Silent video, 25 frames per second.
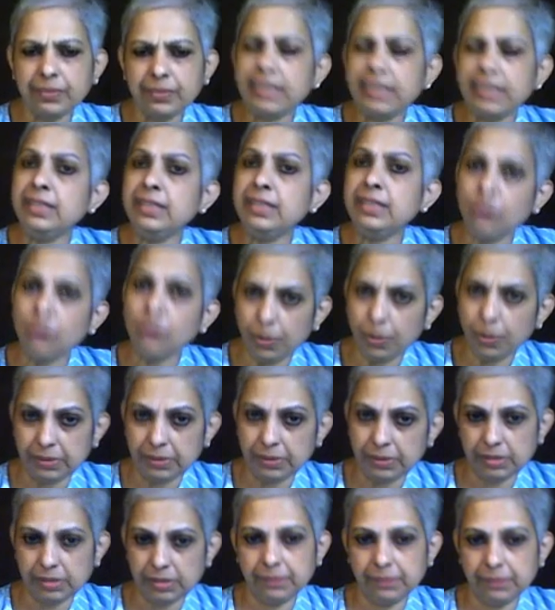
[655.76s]
in the
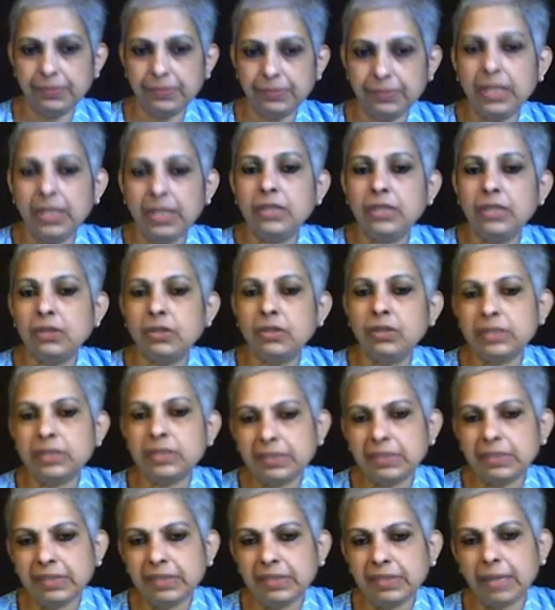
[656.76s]
commons. Dr.
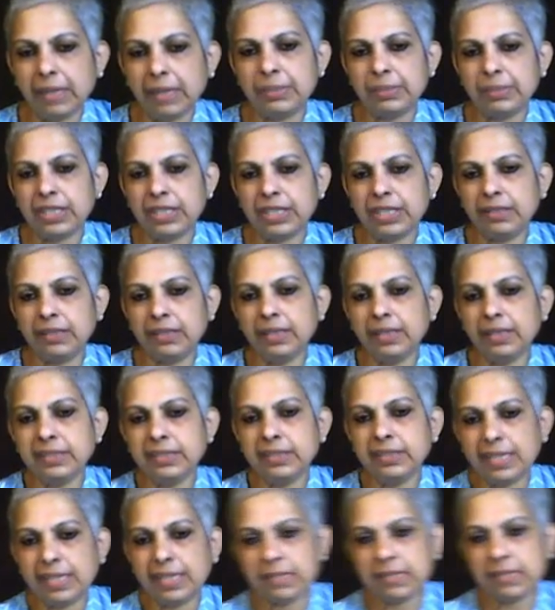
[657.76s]
T.V. Ramachandra
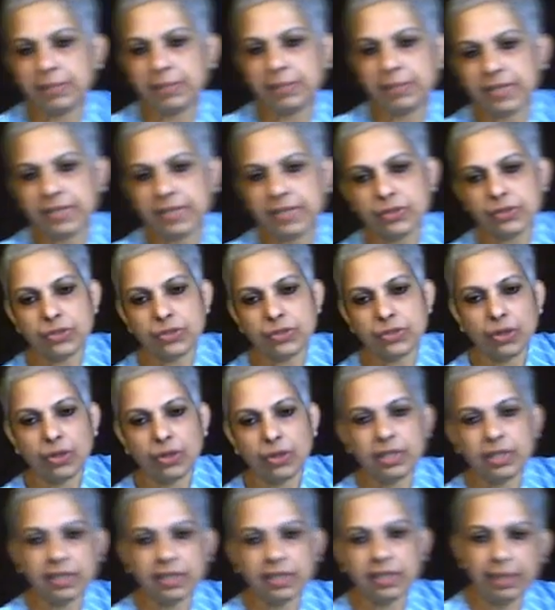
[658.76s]
says, based on
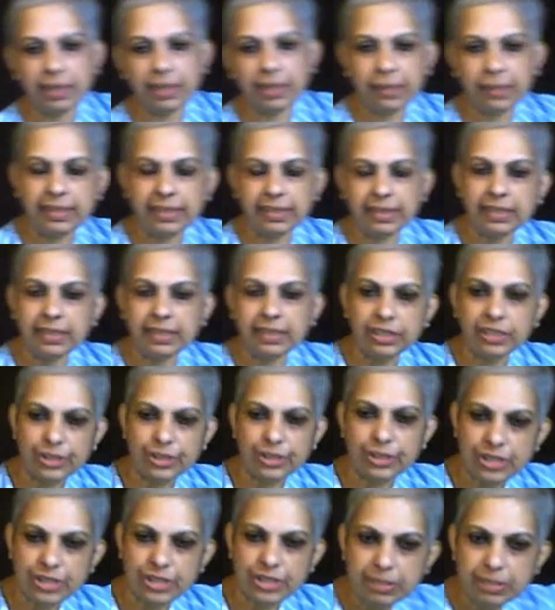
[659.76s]
soil and climatic
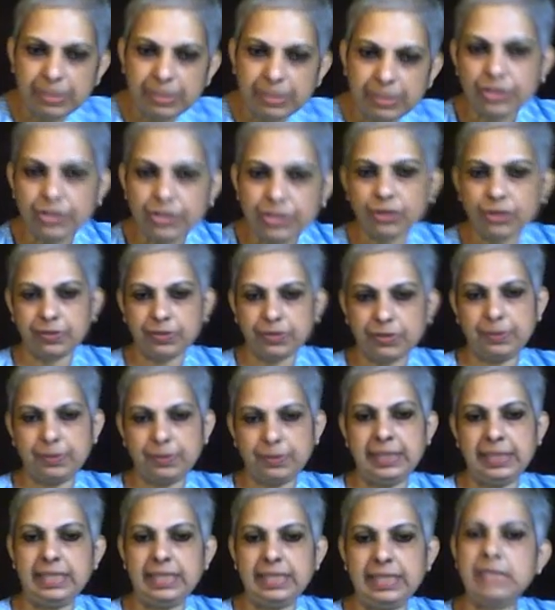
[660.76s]
conditions, mixture of
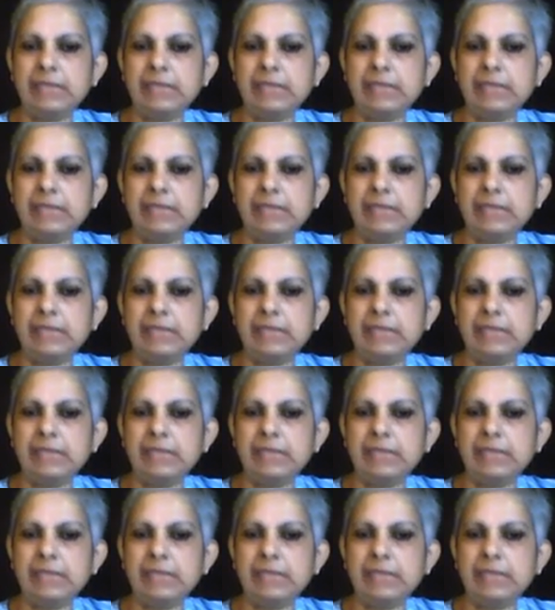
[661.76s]
species,